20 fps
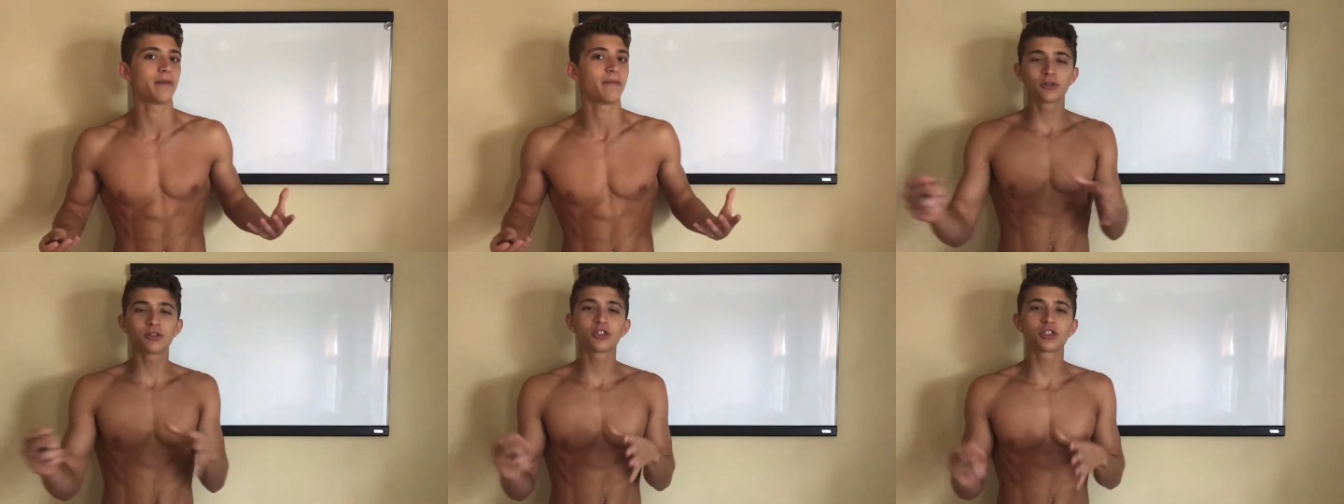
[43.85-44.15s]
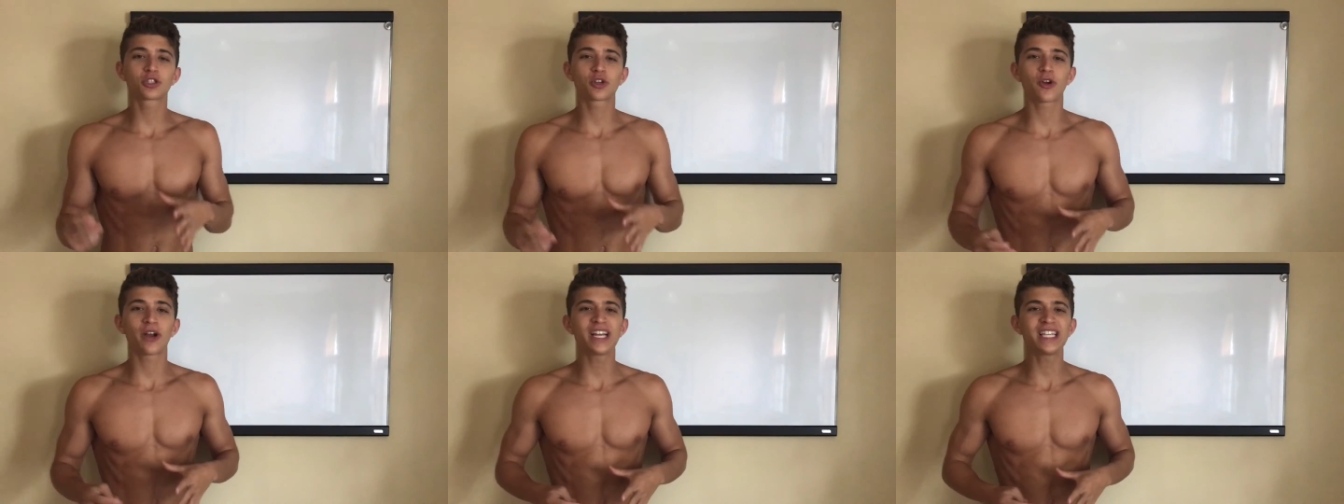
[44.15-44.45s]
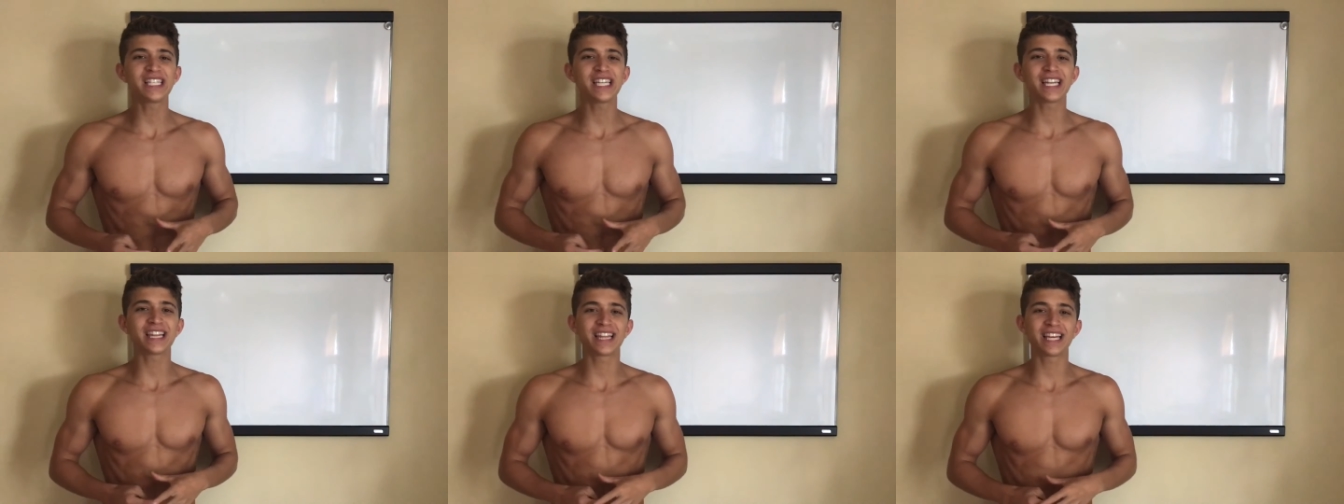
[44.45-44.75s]
It was just
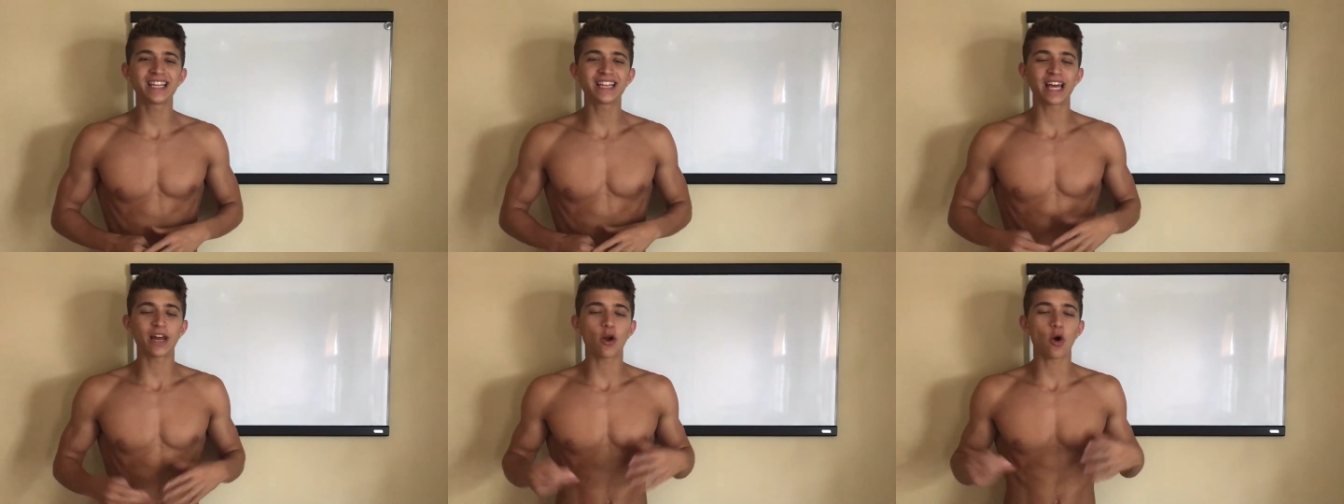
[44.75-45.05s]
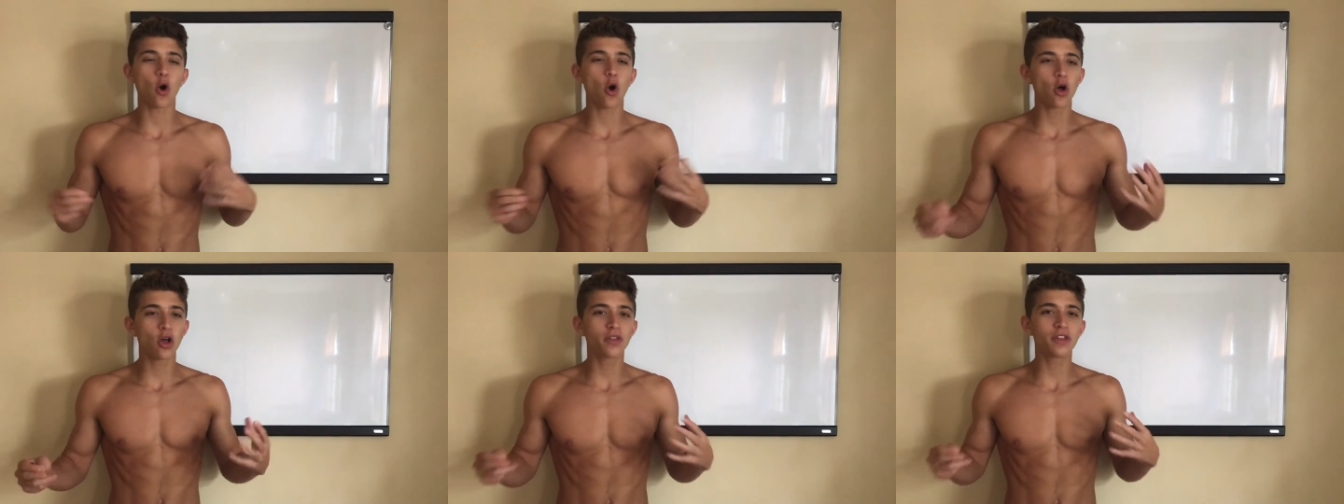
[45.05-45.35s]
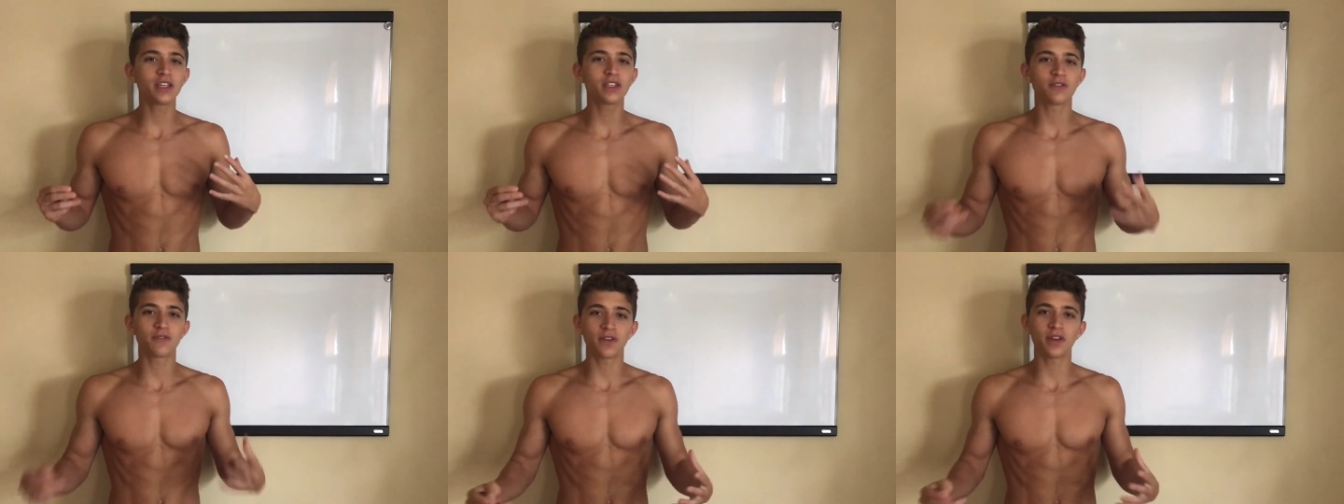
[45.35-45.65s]
crazy to think that all
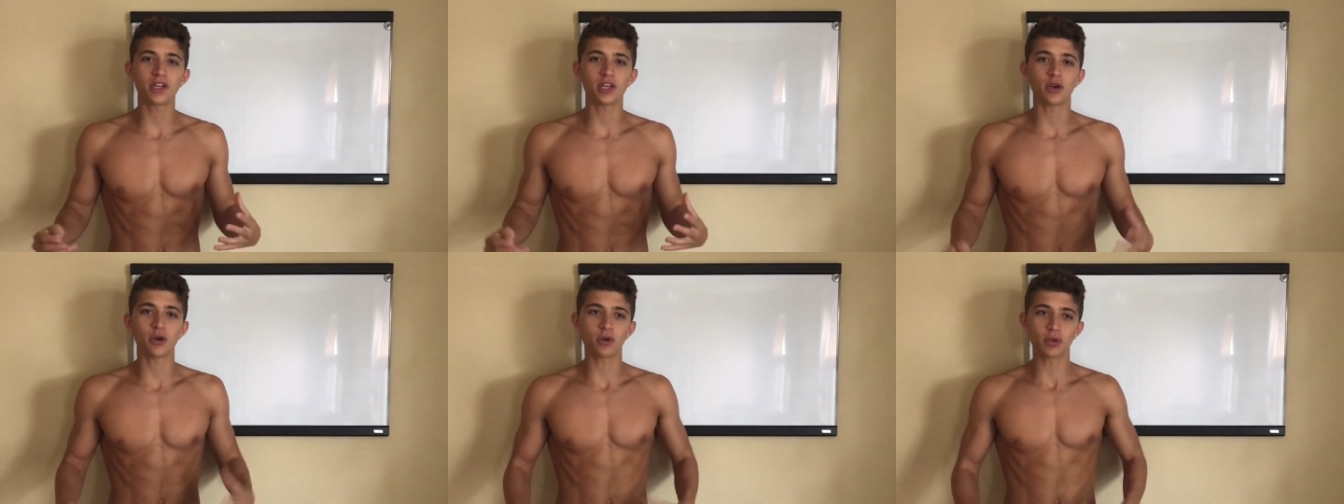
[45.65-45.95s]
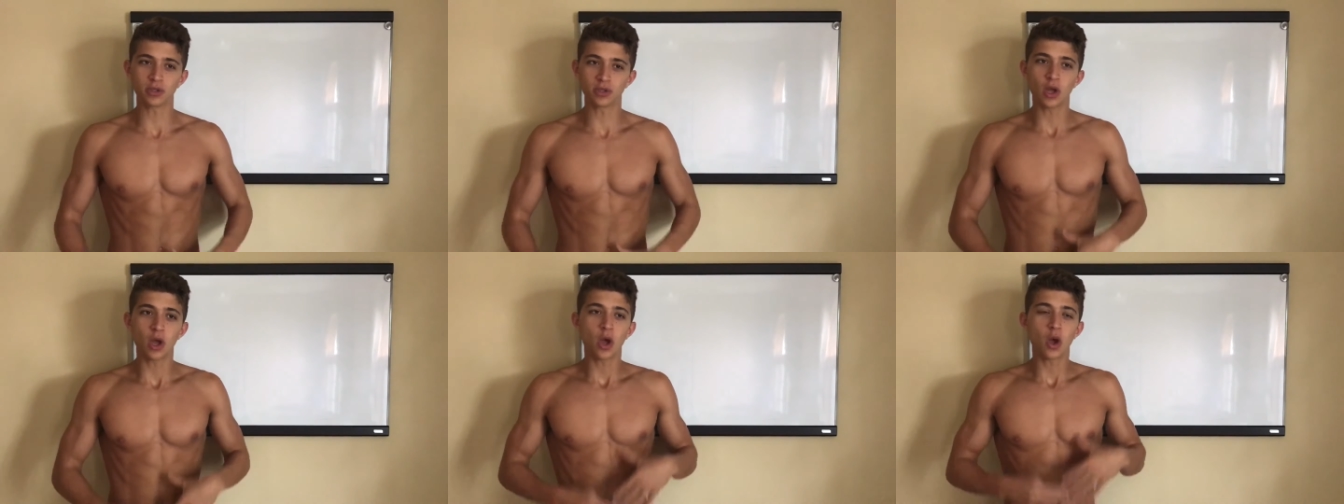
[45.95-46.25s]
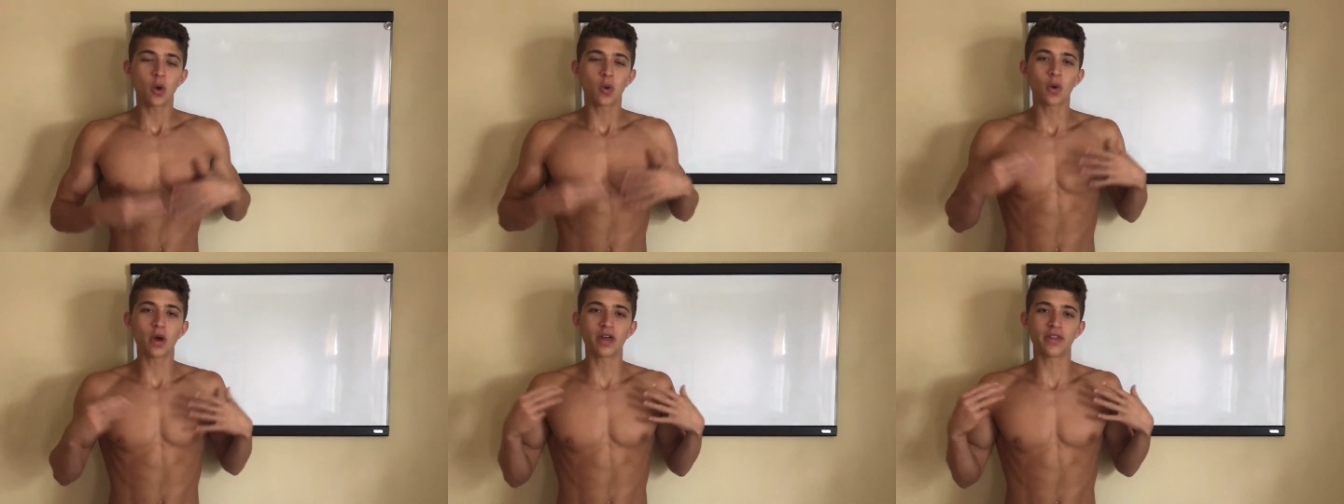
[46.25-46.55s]
these videos
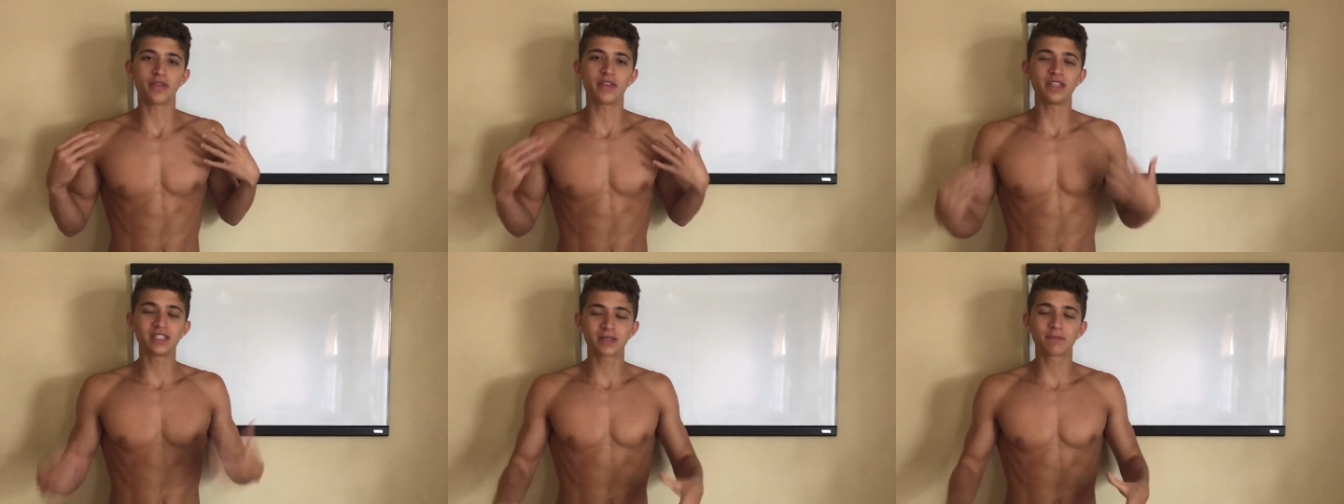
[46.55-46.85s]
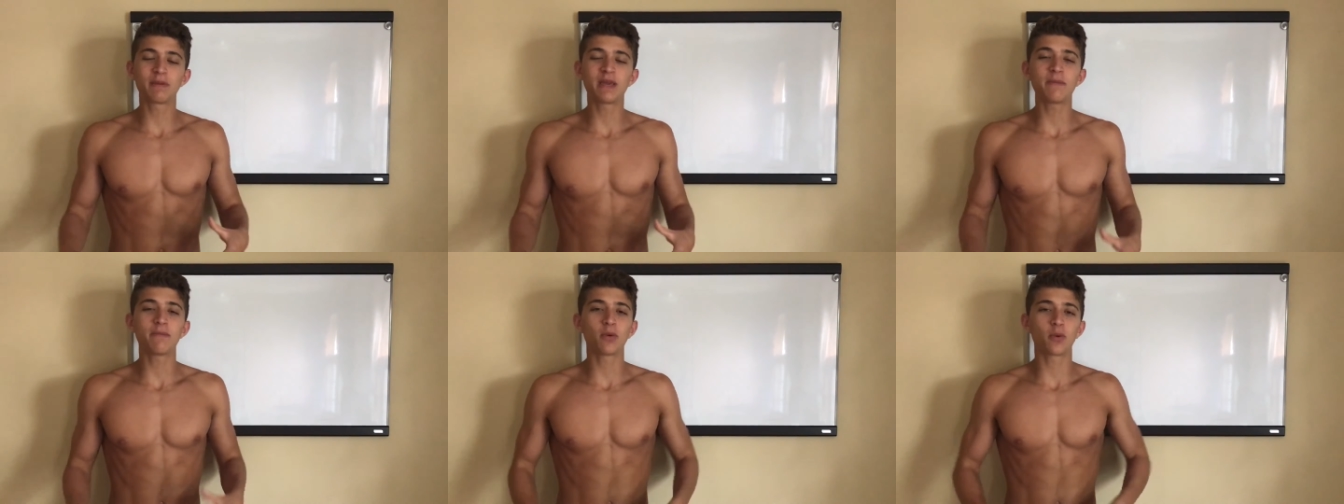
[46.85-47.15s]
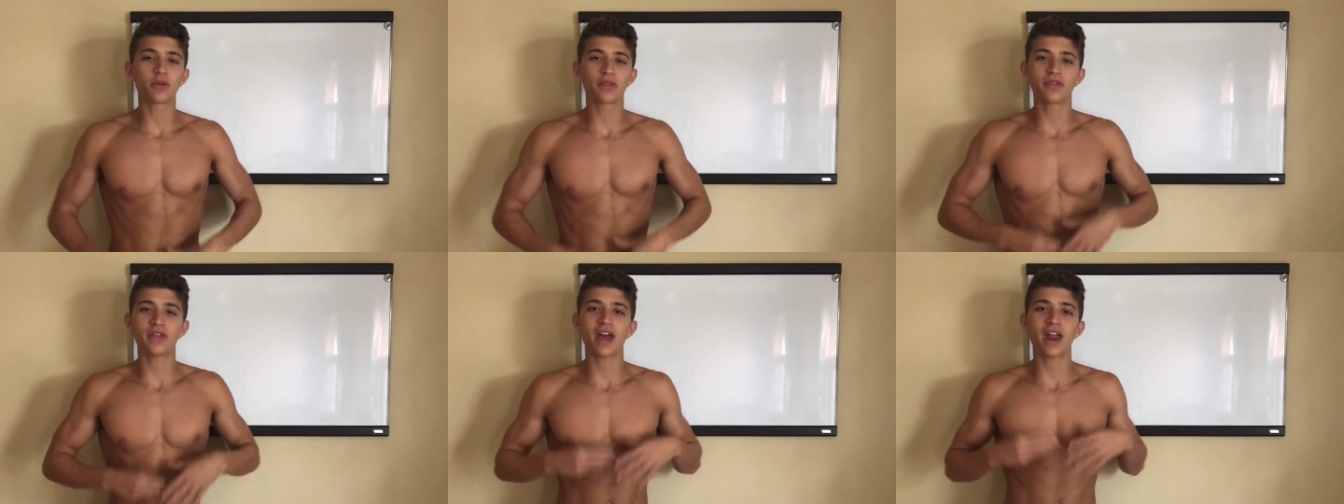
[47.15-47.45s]
with these people with,